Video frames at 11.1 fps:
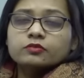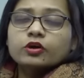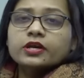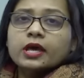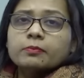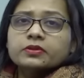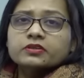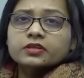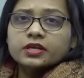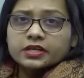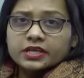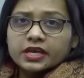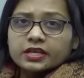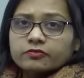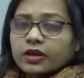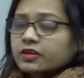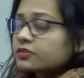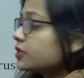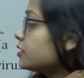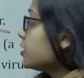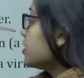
Now what happens in a DNA vaccine